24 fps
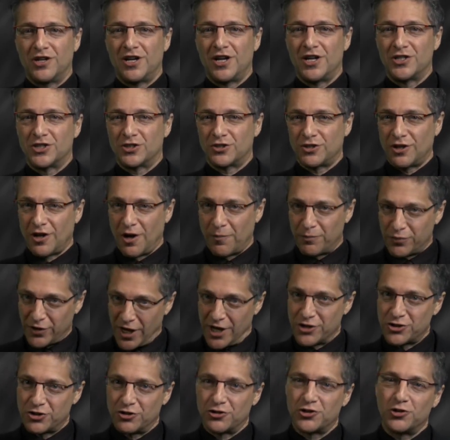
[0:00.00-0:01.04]
it's a
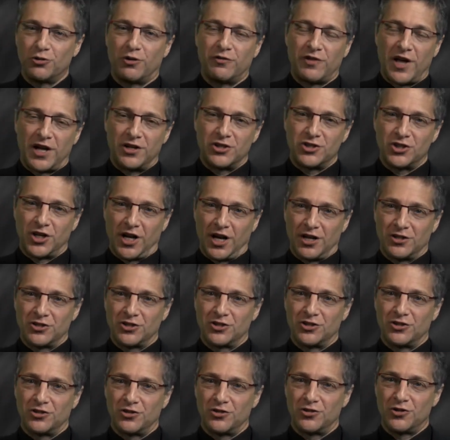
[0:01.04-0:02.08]
pleasure to have had a
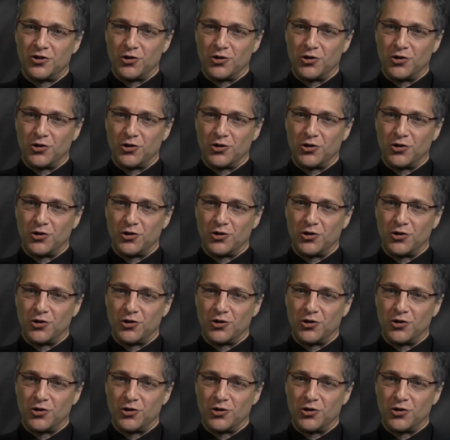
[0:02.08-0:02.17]
chance